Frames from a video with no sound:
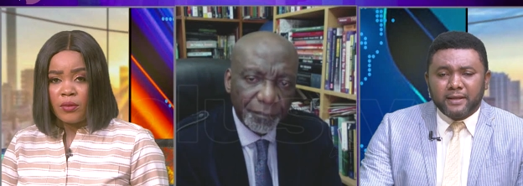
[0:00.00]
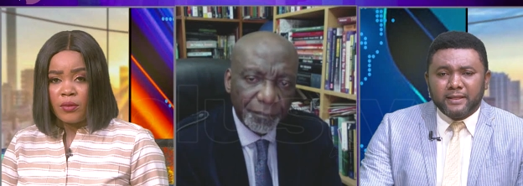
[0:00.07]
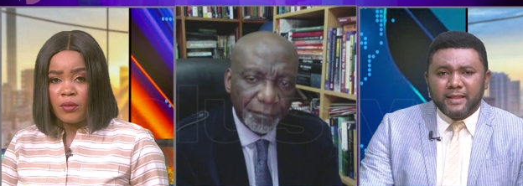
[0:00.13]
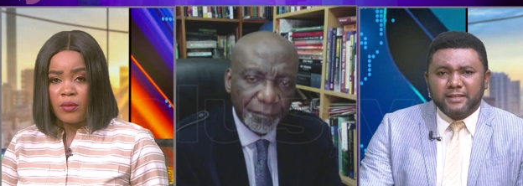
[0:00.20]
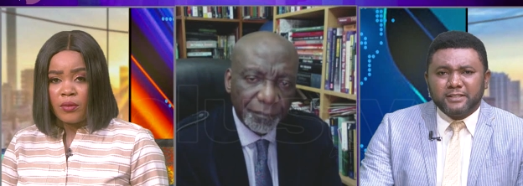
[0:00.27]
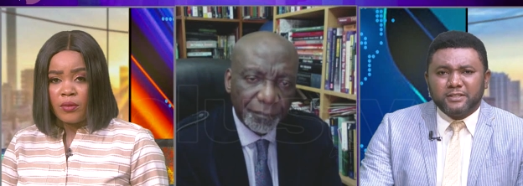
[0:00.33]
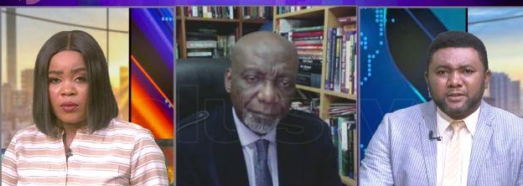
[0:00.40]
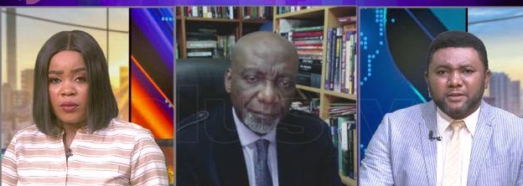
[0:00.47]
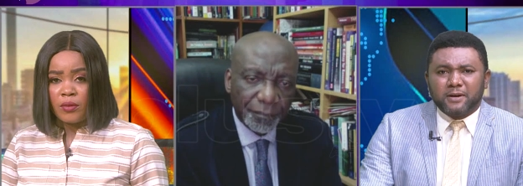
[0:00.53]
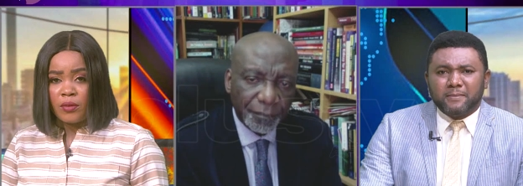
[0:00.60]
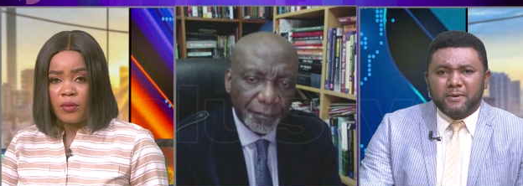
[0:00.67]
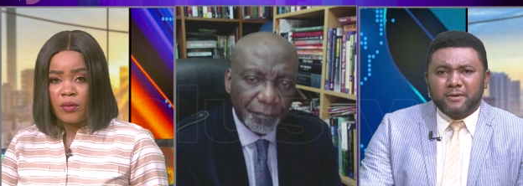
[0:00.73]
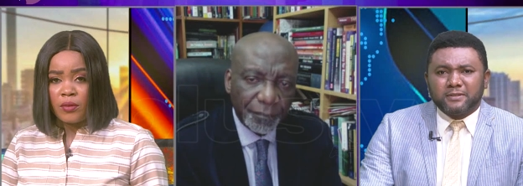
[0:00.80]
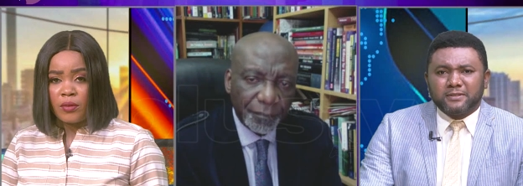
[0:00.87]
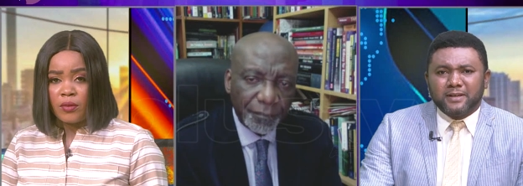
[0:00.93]
Speaker 1: let's talk
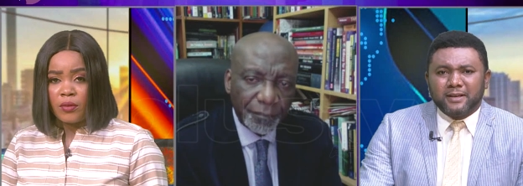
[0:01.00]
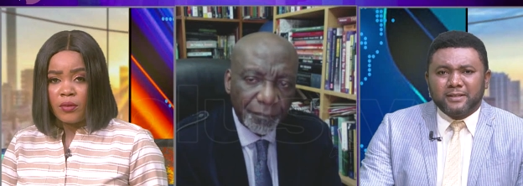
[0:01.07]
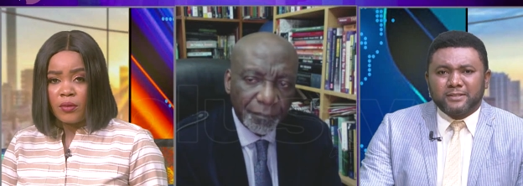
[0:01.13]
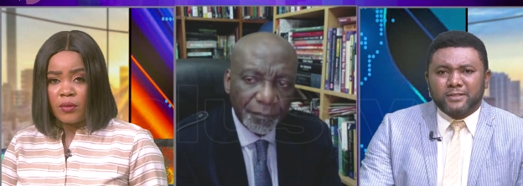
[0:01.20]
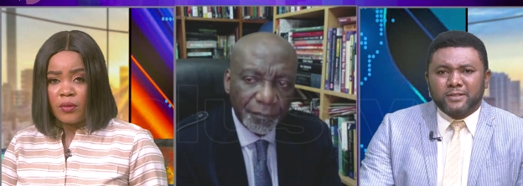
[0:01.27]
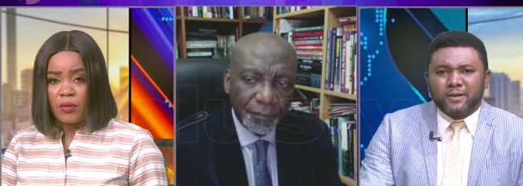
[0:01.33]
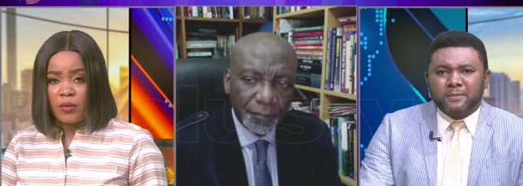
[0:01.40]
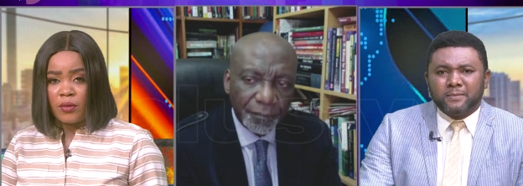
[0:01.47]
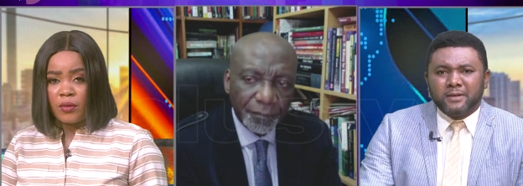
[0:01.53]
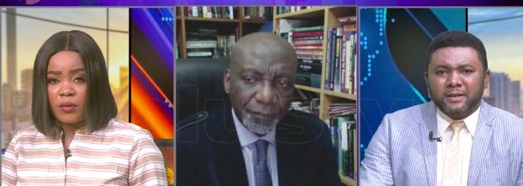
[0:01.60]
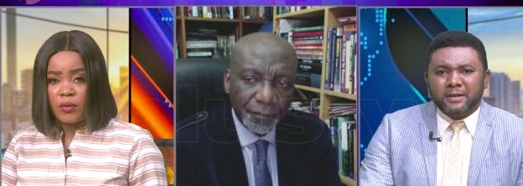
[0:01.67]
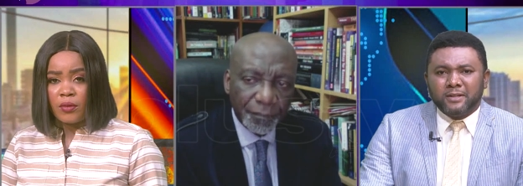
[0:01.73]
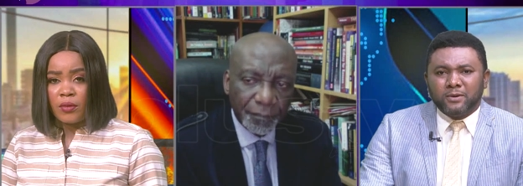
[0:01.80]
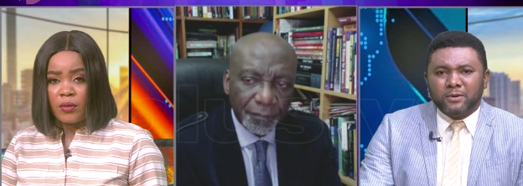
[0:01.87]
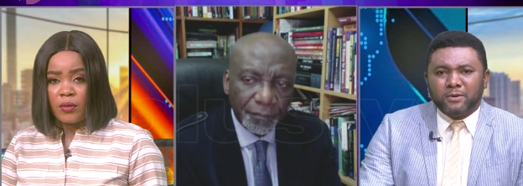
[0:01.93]
about uh, some,
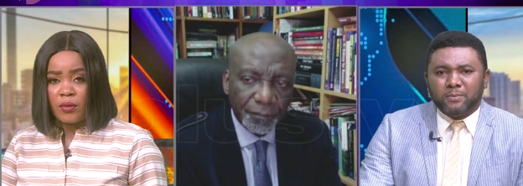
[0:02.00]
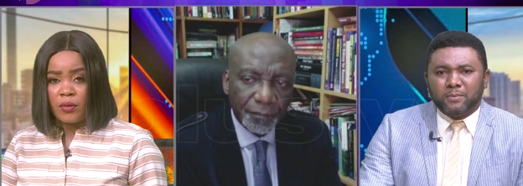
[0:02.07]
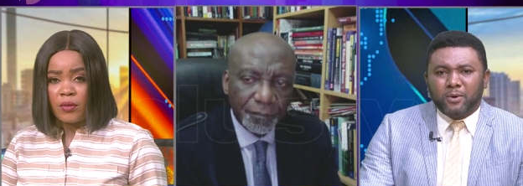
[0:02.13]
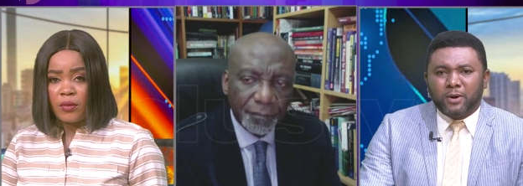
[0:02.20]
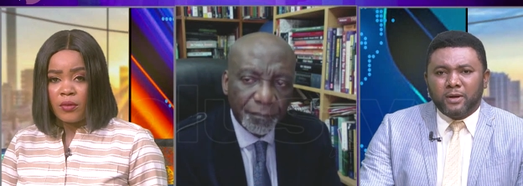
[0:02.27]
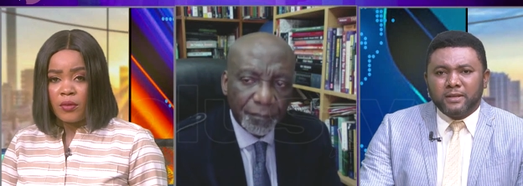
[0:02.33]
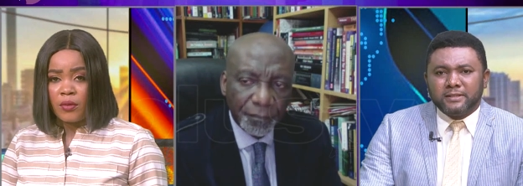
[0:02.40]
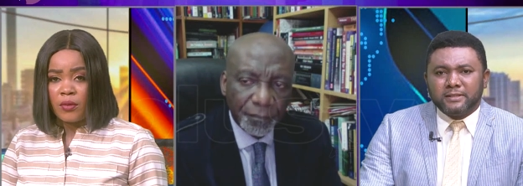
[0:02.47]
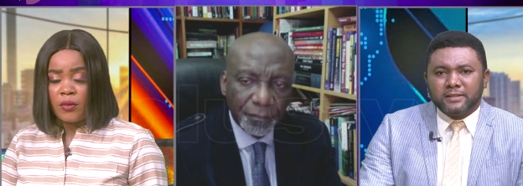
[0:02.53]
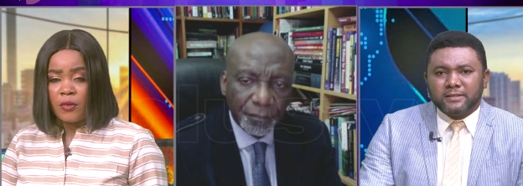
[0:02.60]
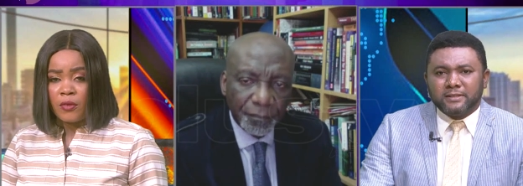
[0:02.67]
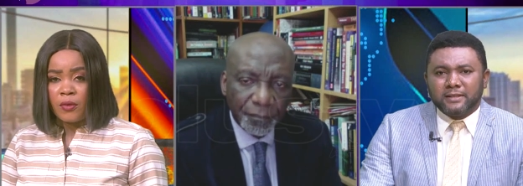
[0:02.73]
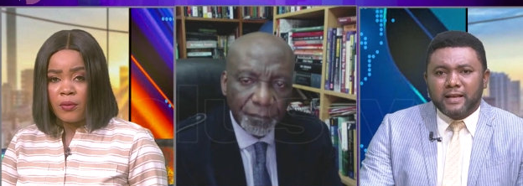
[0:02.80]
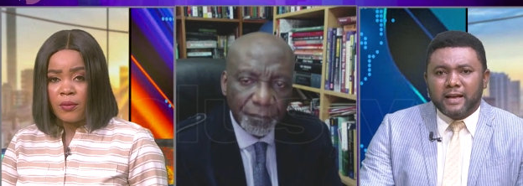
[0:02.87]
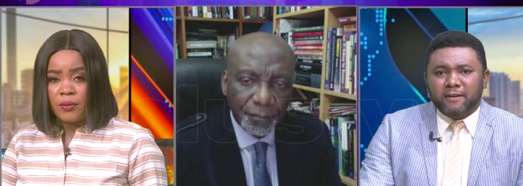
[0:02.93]
you know,
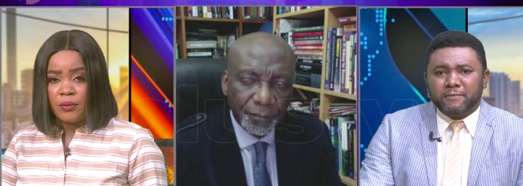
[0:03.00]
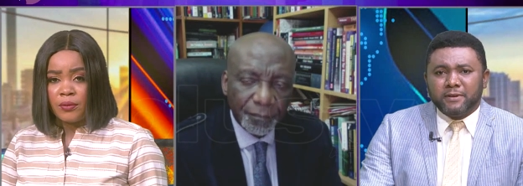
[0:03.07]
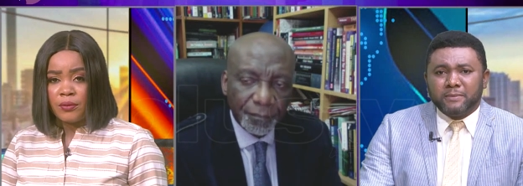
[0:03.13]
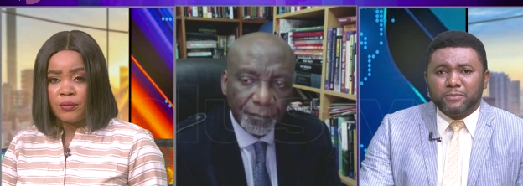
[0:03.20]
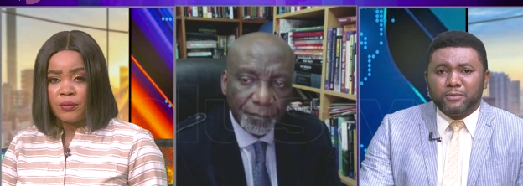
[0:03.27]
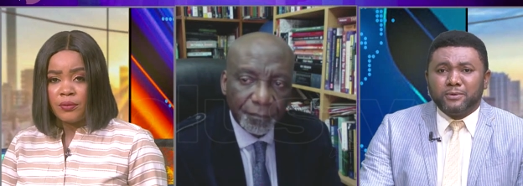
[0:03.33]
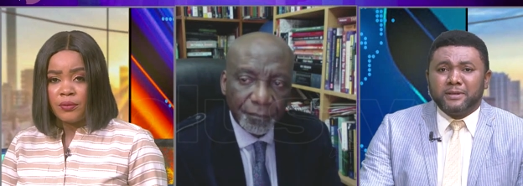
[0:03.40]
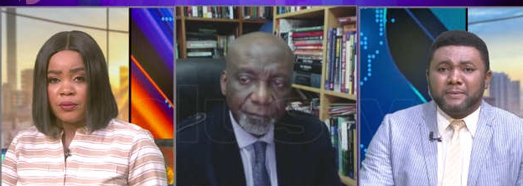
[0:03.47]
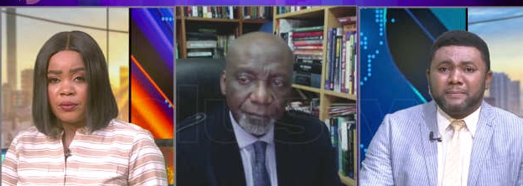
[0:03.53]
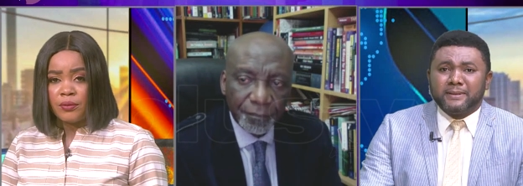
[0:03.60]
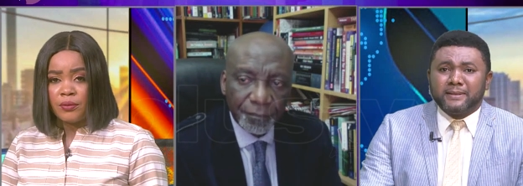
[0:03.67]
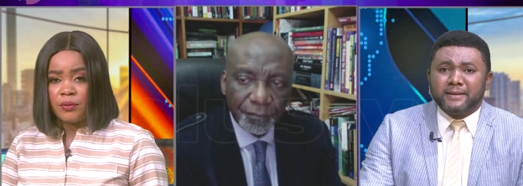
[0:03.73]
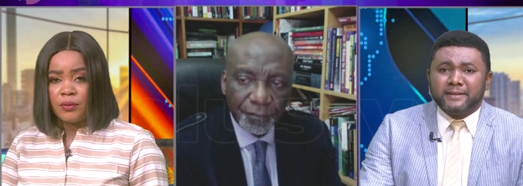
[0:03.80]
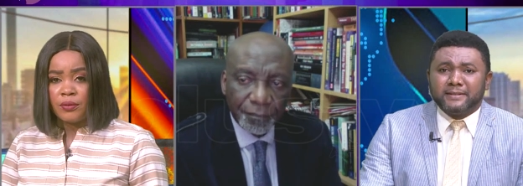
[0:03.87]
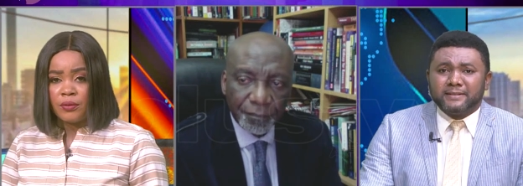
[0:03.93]
policies that have been put in
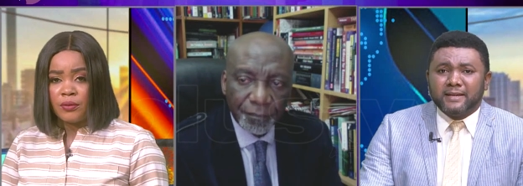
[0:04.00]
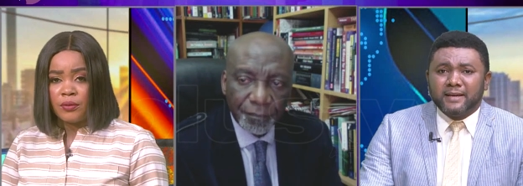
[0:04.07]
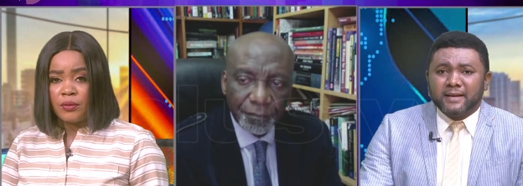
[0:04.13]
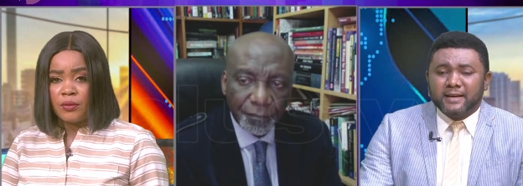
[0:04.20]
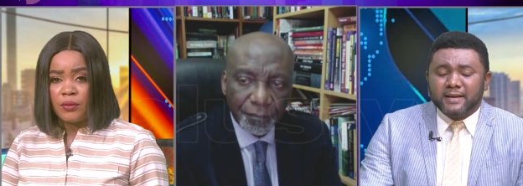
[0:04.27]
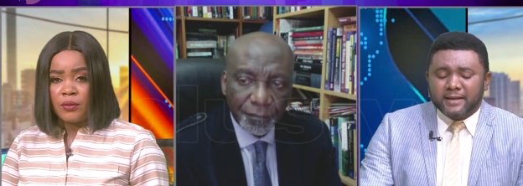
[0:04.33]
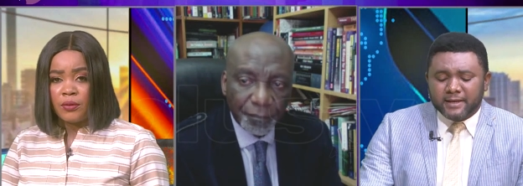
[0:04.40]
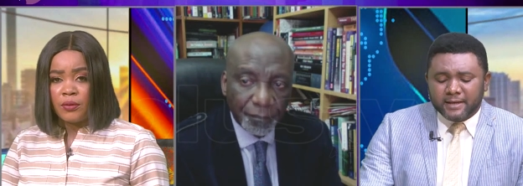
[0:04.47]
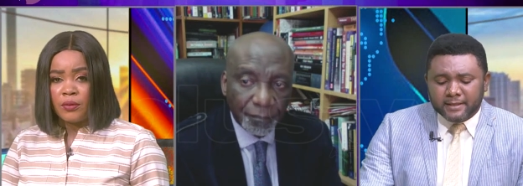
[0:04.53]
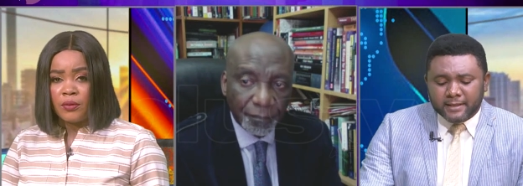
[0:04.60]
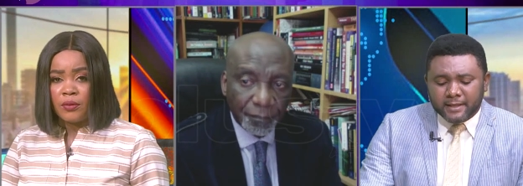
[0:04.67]
place in